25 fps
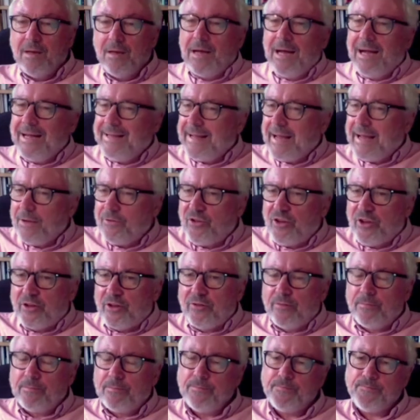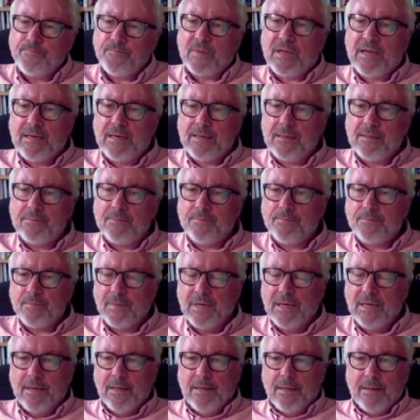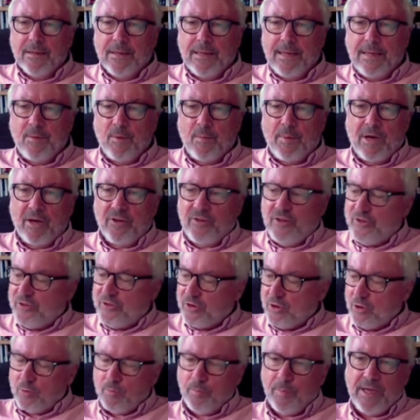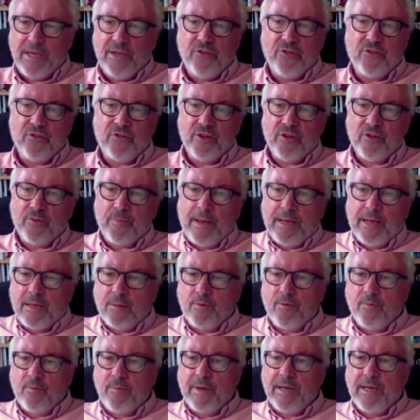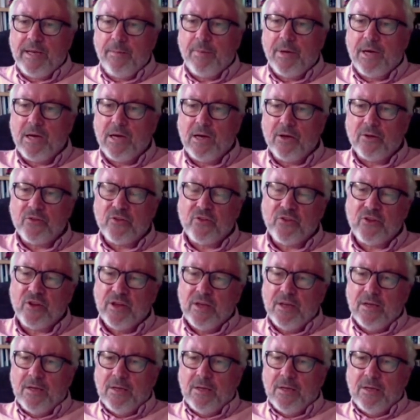I doubt it. The Labour Party is an odd beast and it's made up of many parts.